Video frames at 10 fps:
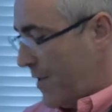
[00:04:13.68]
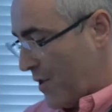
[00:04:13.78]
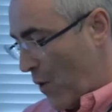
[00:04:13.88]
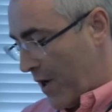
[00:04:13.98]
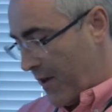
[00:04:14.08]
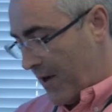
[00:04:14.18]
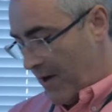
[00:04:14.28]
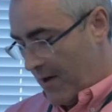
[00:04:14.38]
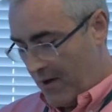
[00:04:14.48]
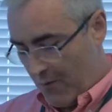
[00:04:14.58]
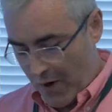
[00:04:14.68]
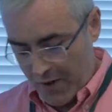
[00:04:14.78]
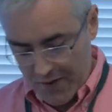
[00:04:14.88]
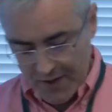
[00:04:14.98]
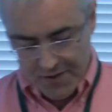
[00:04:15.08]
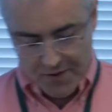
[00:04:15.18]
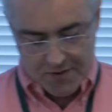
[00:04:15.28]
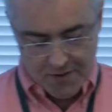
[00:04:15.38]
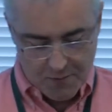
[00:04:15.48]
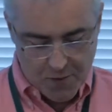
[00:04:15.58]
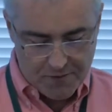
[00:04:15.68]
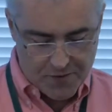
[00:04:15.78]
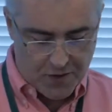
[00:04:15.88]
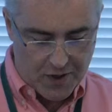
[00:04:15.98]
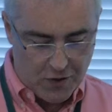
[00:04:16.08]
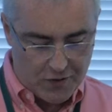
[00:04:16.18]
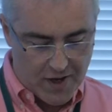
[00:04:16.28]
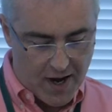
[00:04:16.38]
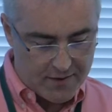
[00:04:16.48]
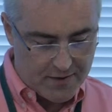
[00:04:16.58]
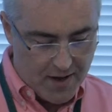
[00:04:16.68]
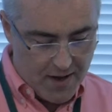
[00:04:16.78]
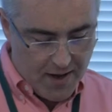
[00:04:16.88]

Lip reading: So one of the things that we've certainly looked at,